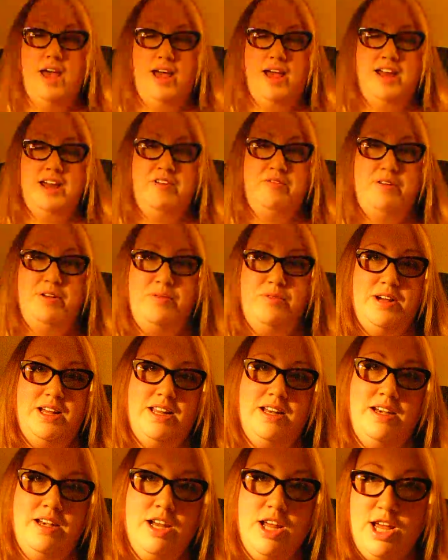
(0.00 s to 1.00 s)
Hi
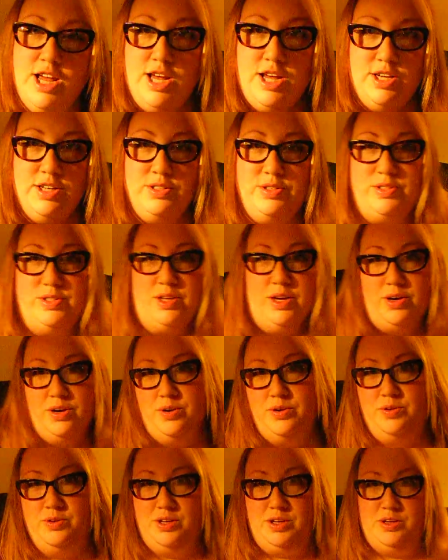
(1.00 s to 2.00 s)
everyone!
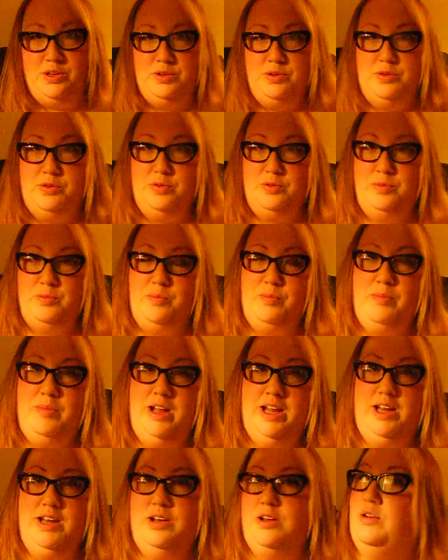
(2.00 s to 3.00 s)
So you
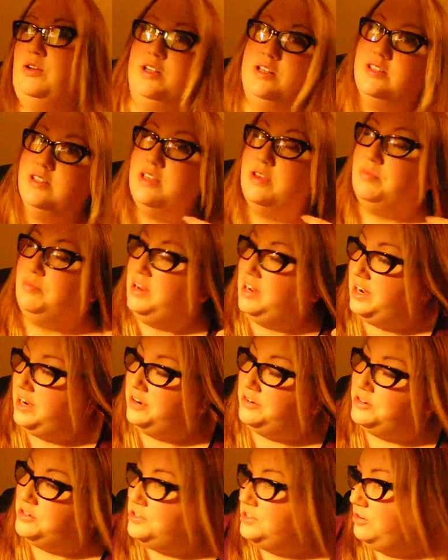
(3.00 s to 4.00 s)
might notice that my
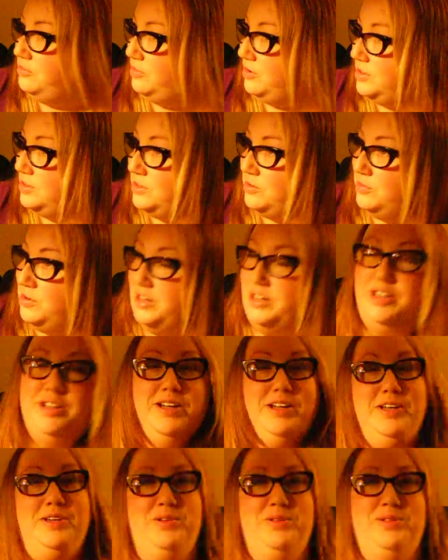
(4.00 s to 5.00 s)
hair is different than what you're
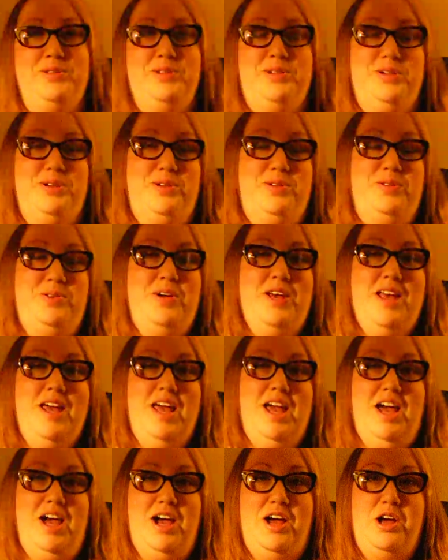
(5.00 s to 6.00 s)
used to.
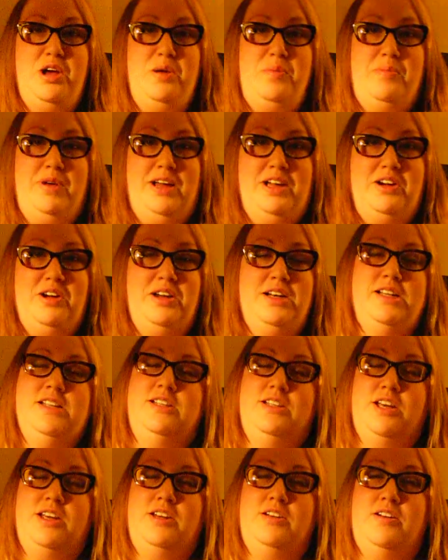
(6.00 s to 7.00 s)
I got it
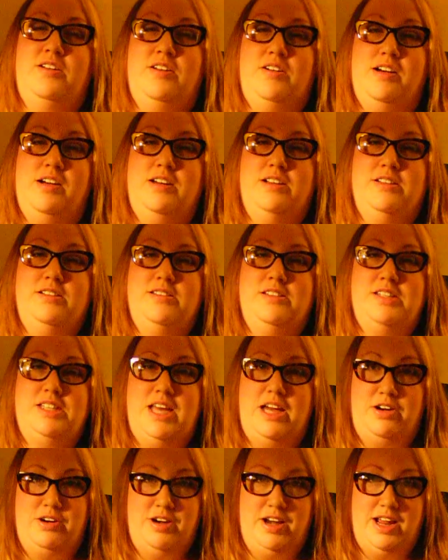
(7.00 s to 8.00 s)
done on
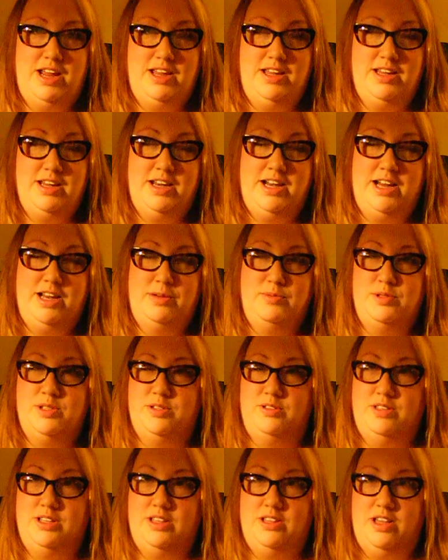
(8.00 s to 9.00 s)
Saturday and I
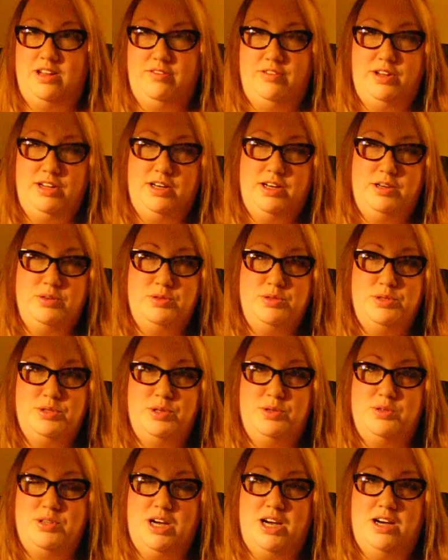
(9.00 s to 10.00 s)
absolutely love it. I was
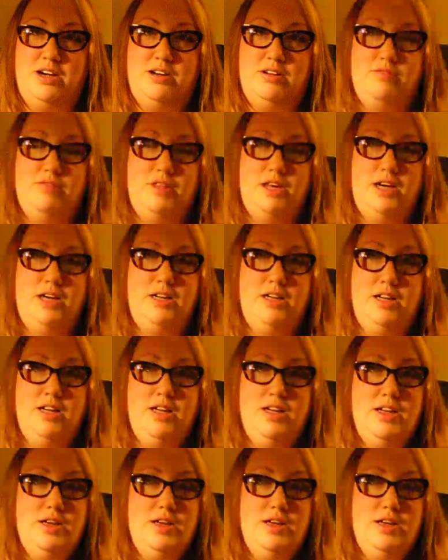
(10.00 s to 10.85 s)
so tired of that